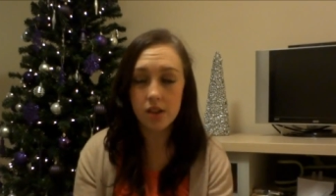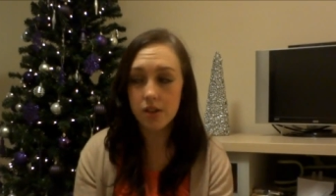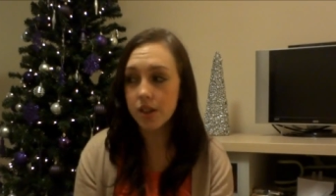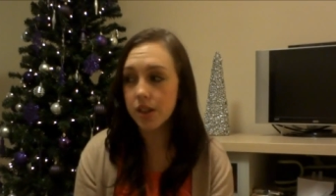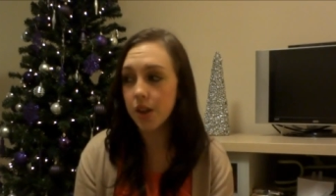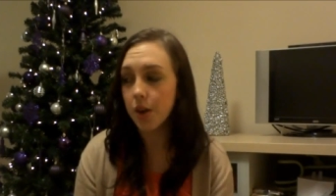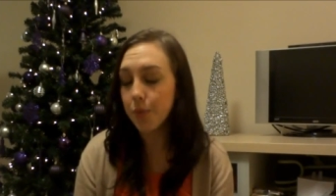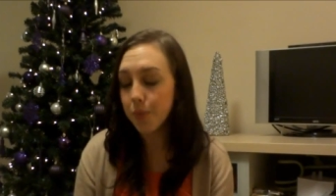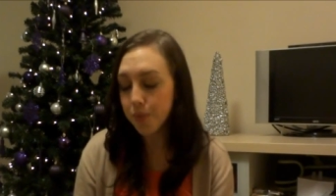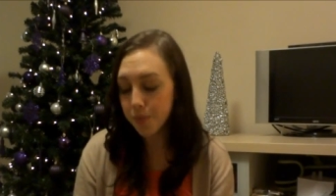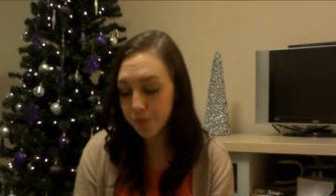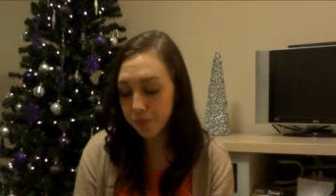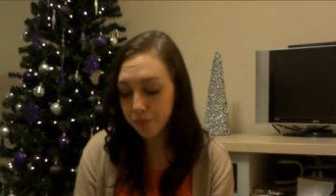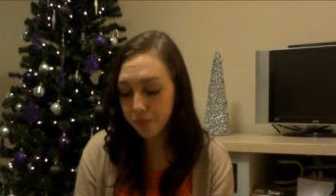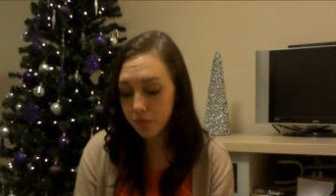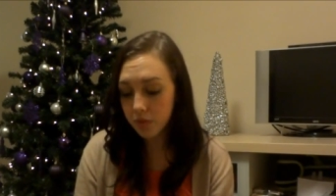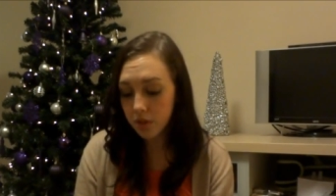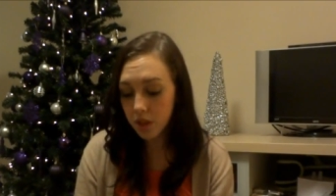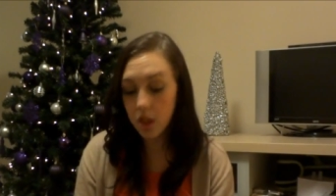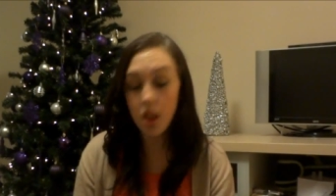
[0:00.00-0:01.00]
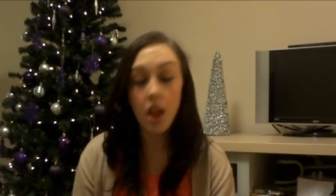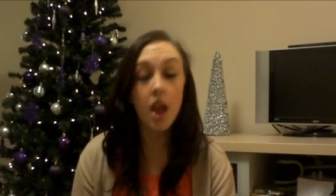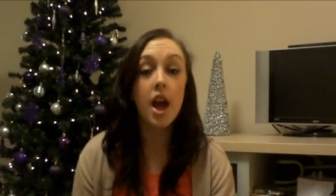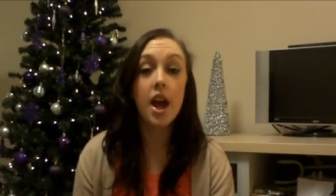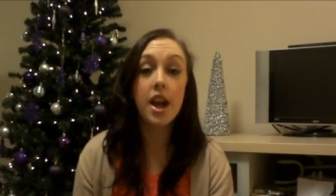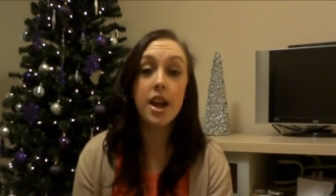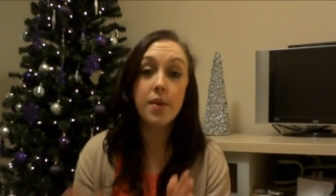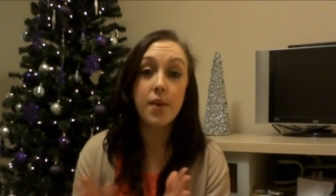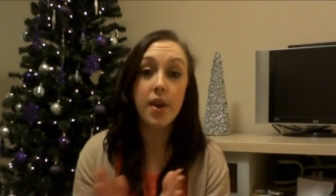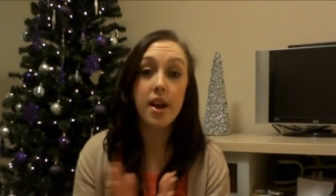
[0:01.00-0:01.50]
So
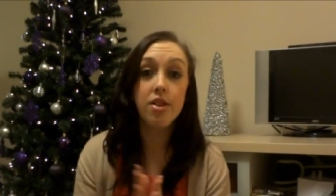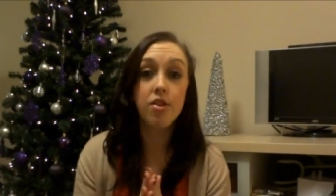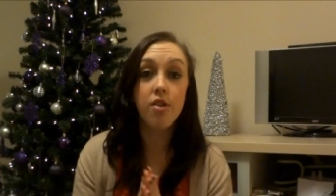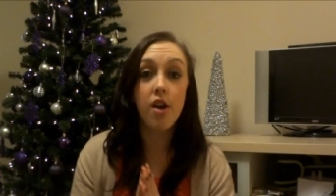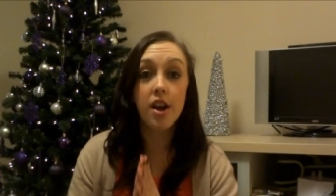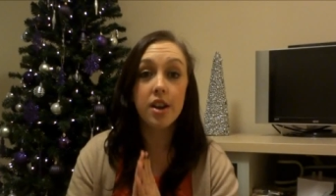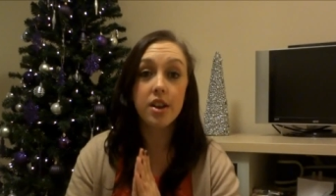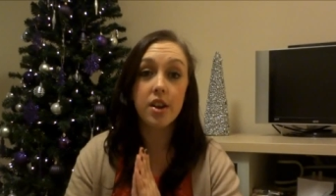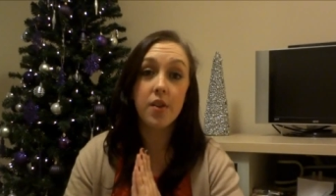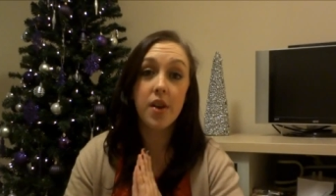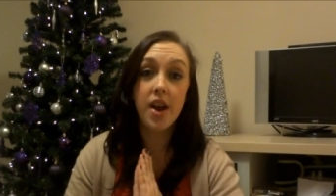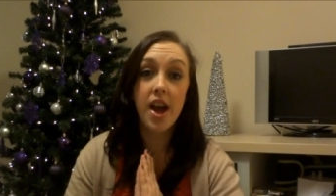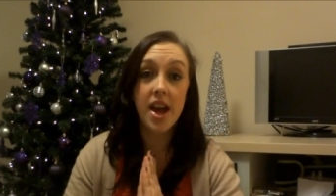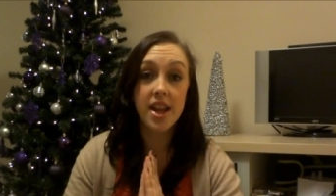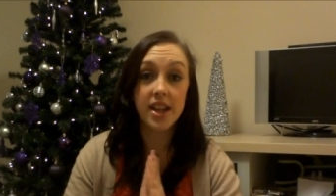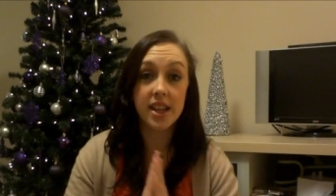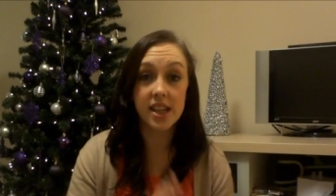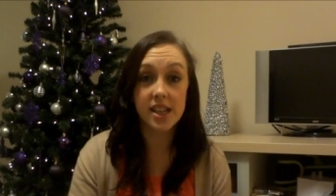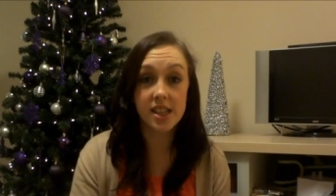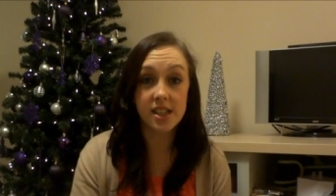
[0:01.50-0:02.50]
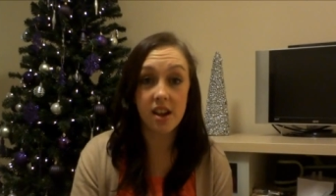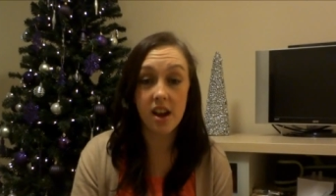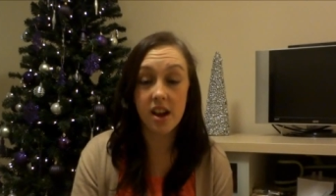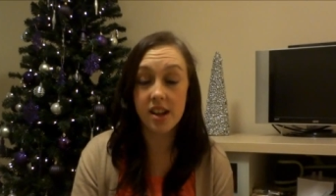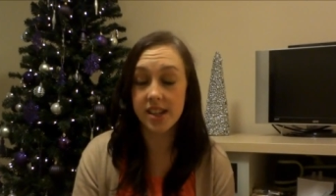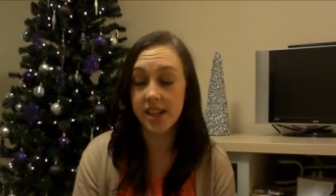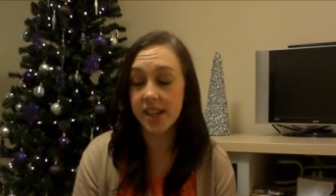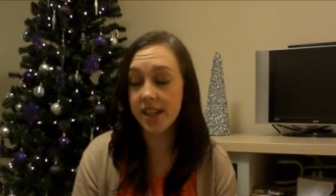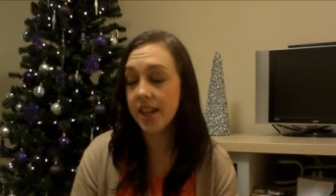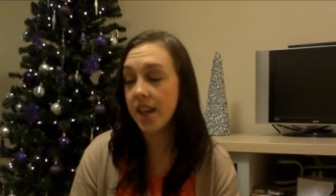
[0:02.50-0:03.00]
anyway, I thought I'd go ahead and get
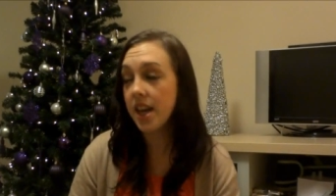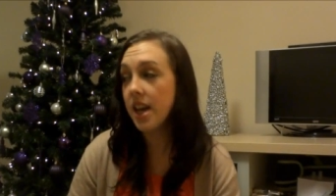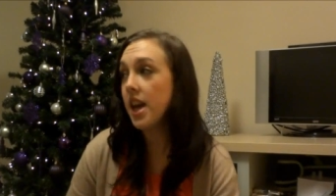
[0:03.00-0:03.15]
started.